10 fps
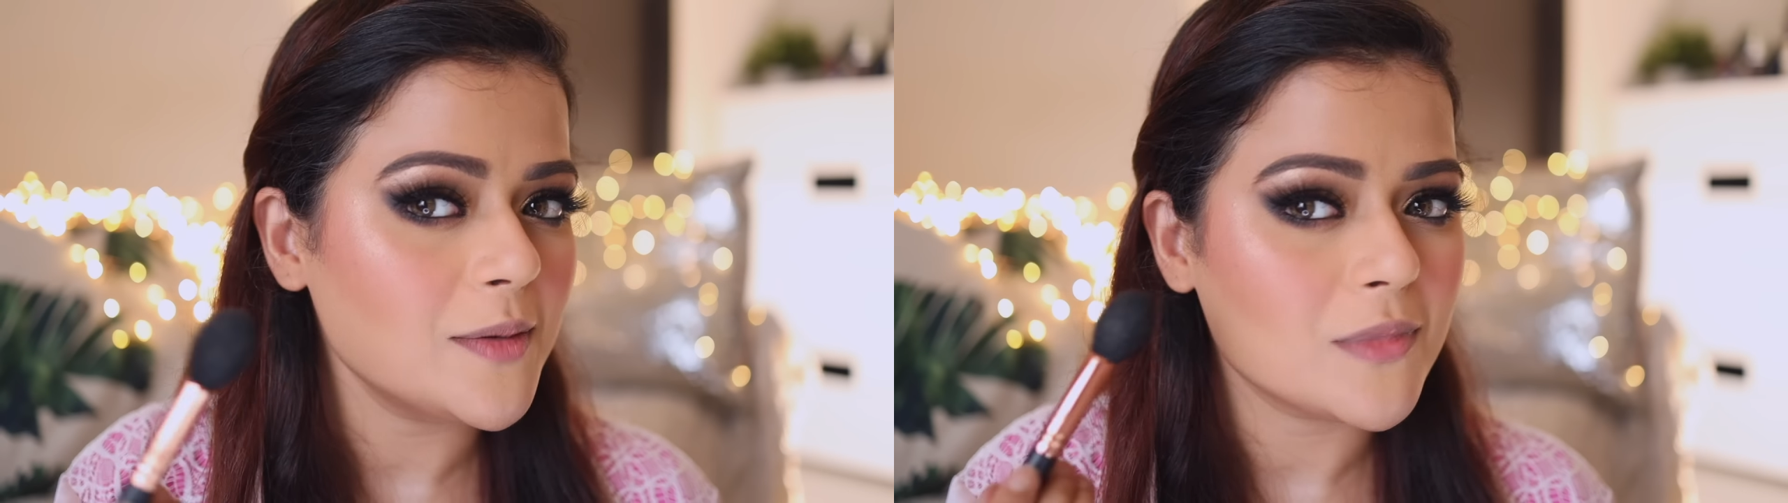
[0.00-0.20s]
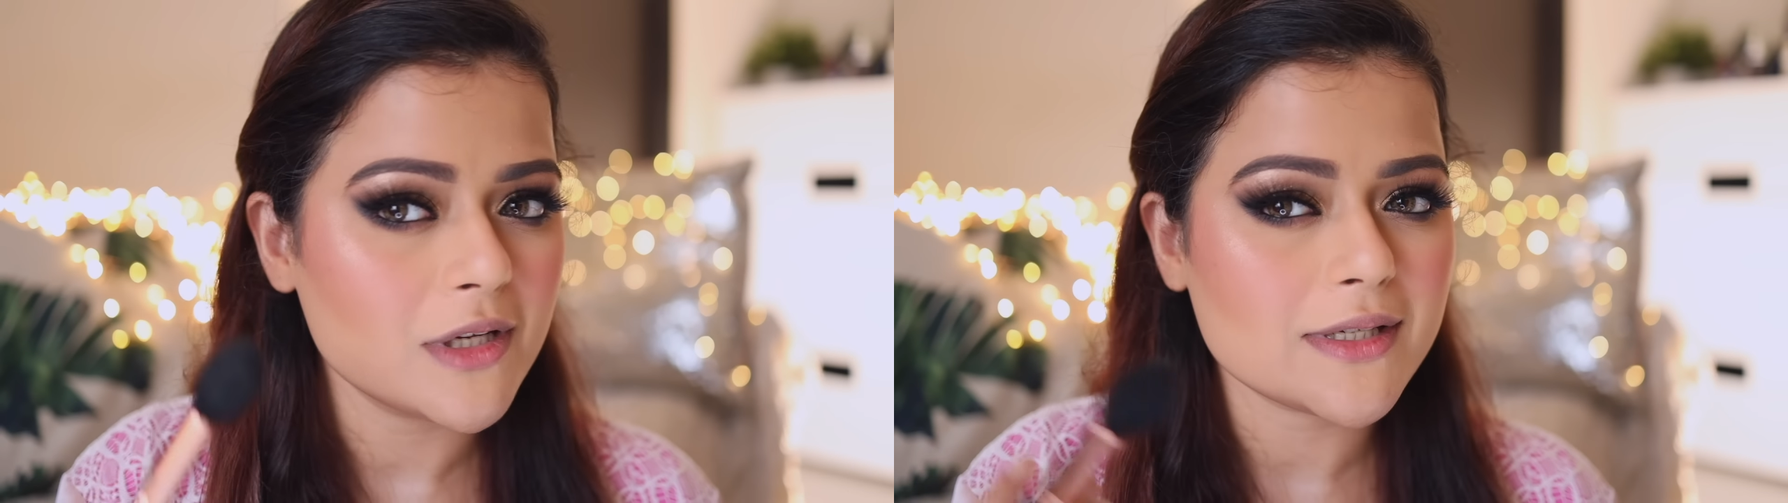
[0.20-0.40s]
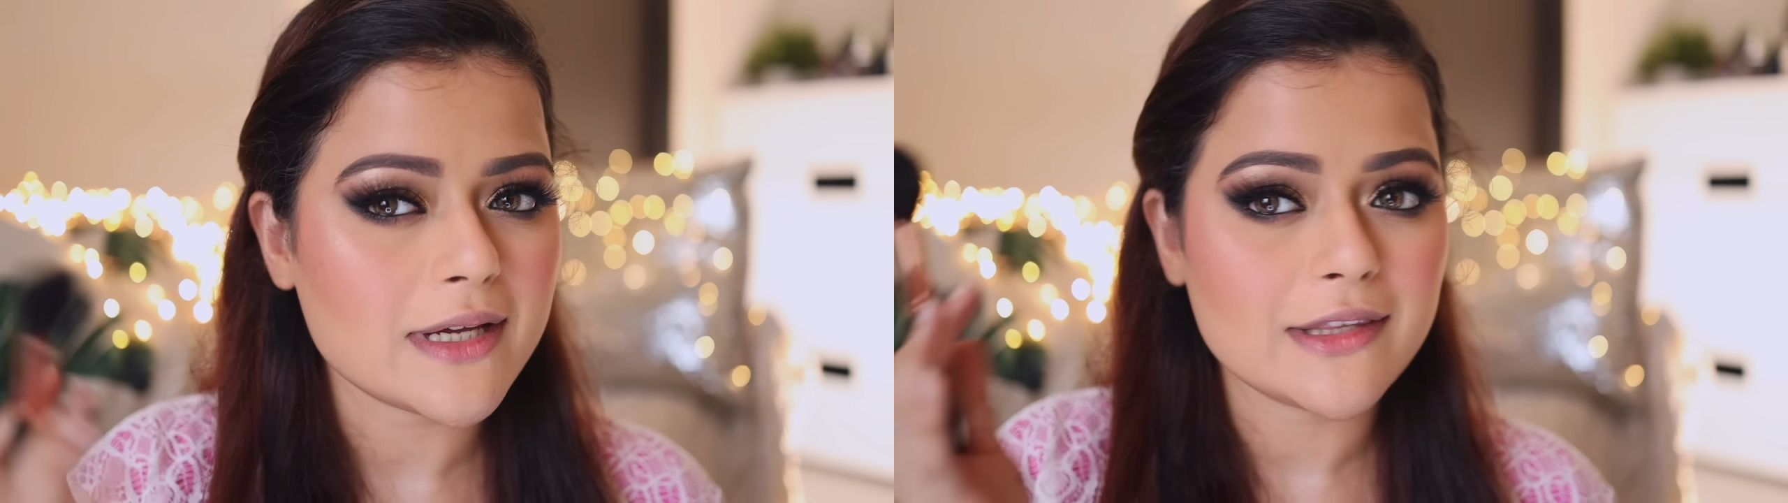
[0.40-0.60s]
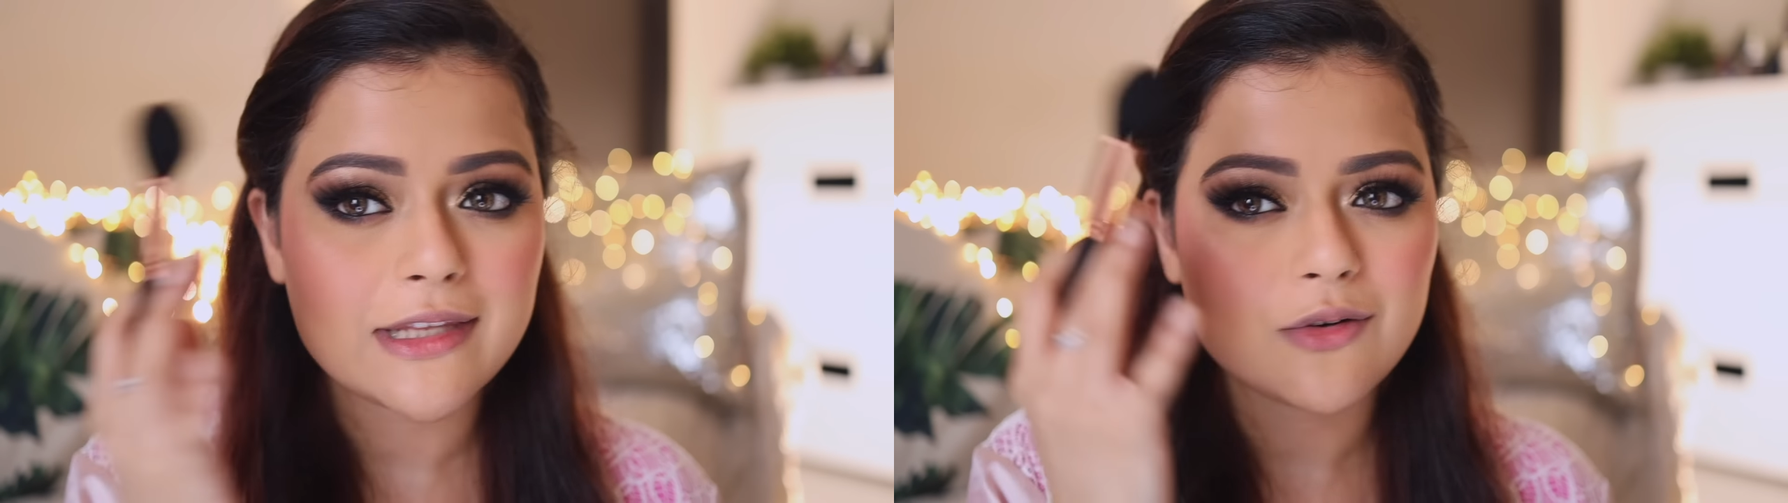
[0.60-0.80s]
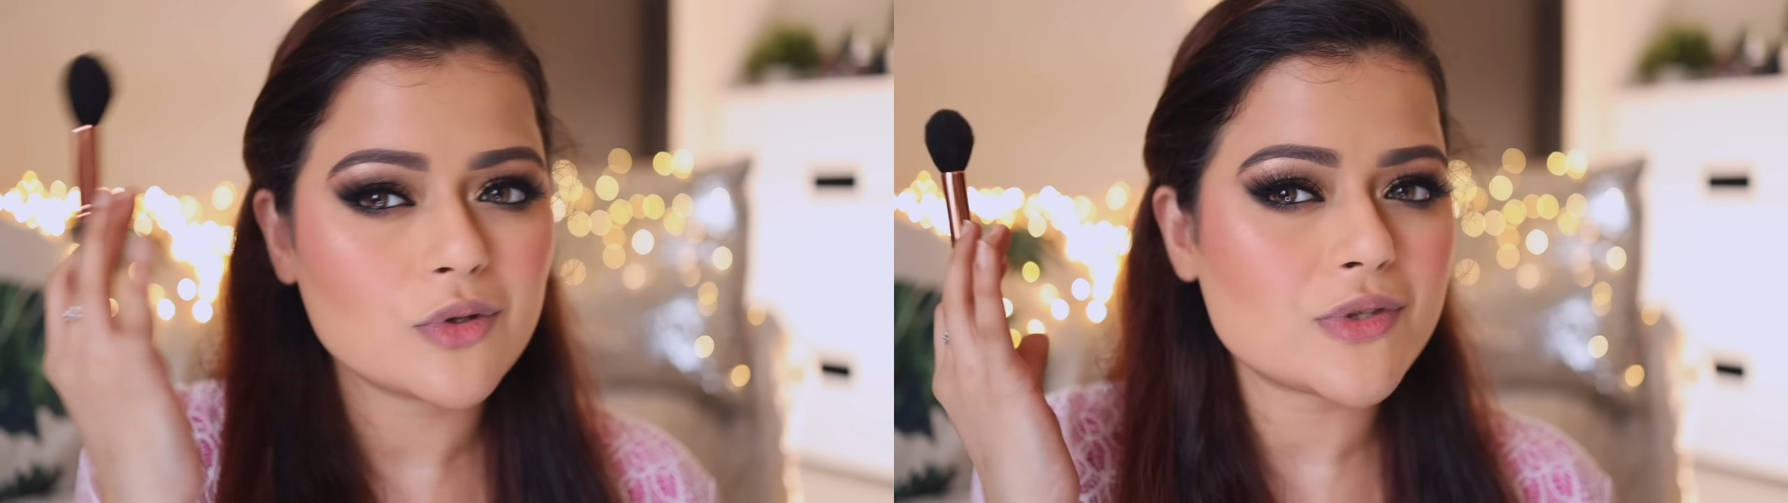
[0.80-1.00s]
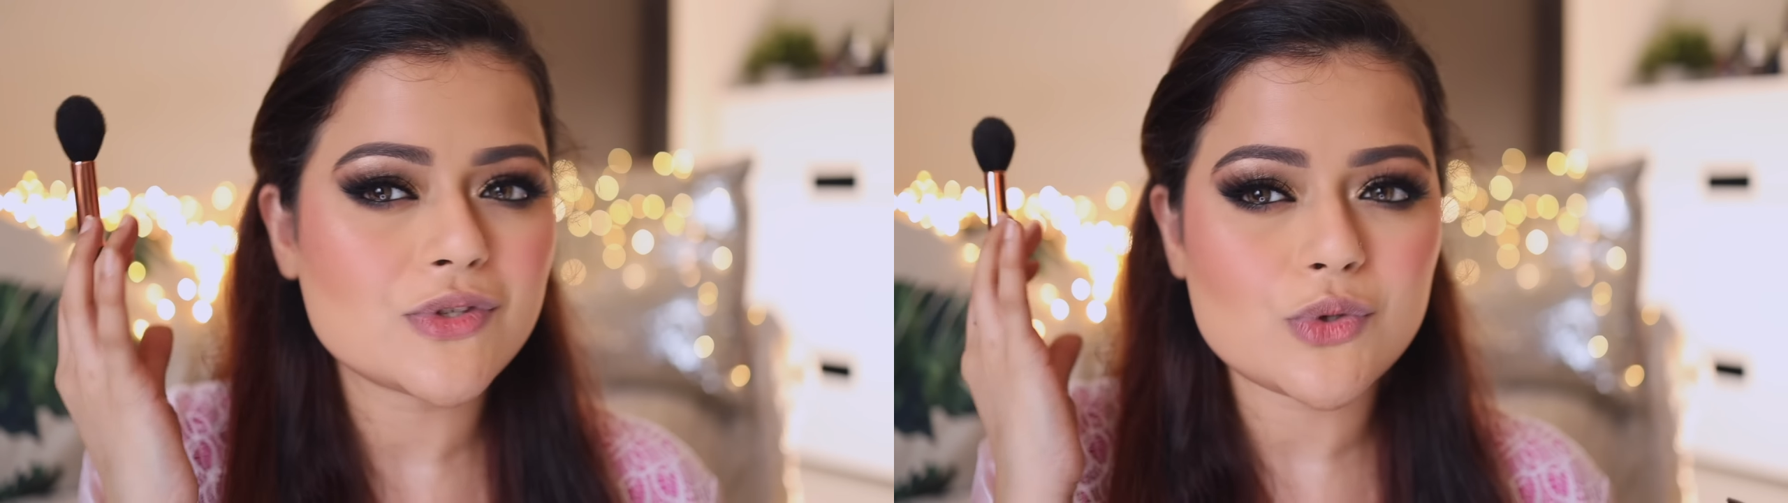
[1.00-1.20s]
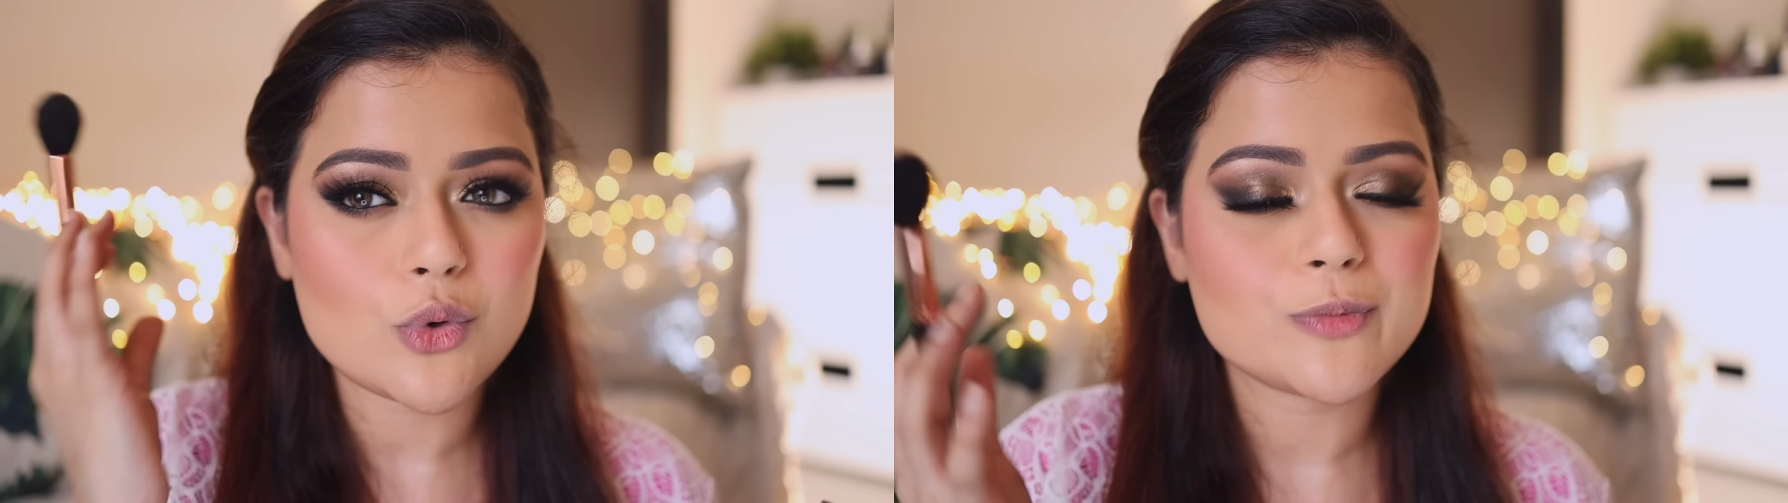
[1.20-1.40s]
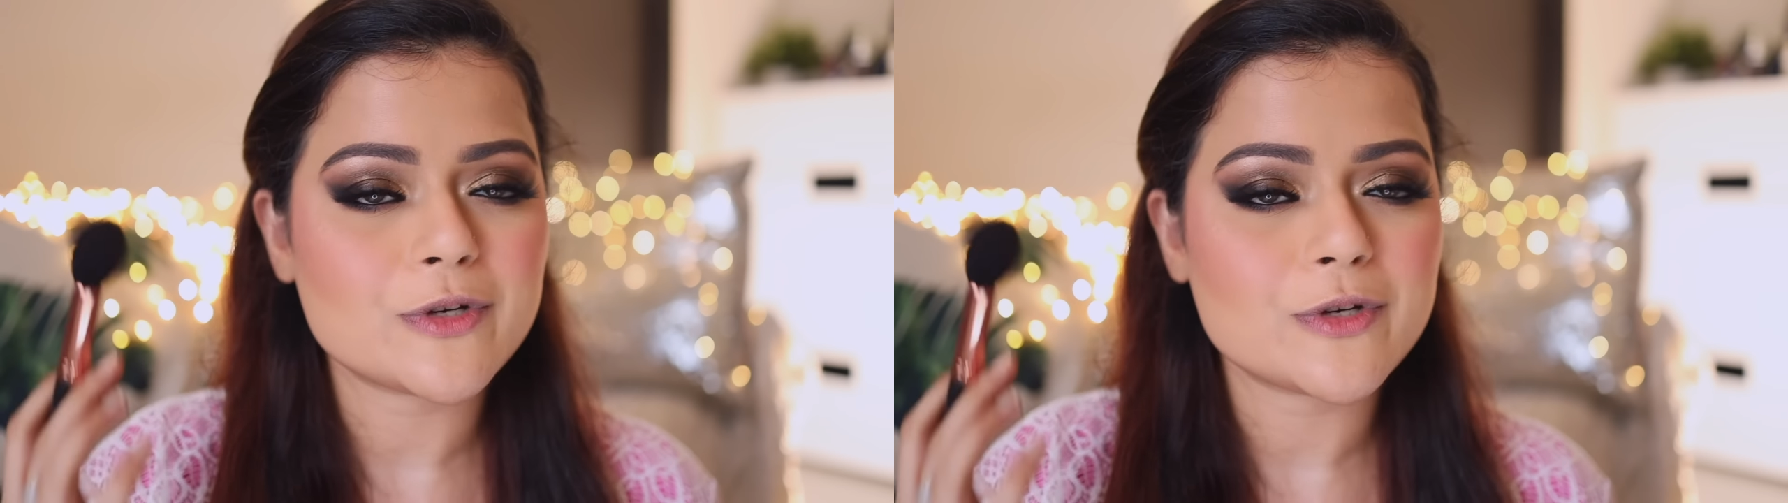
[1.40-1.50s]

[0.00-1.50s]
milled and they look so